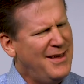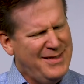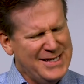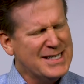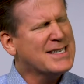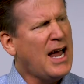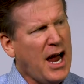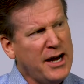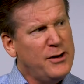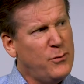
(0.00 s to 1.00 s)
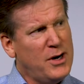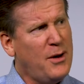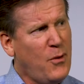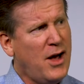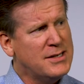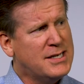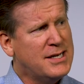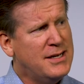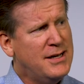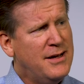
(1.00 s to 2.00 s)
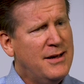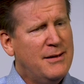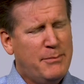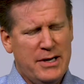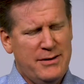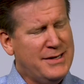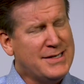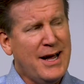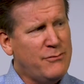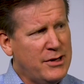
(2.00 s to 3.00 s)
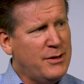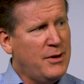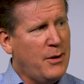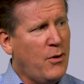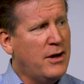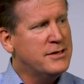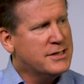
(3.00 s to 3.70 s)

this is kind of what I want, right, but it's not really what I want.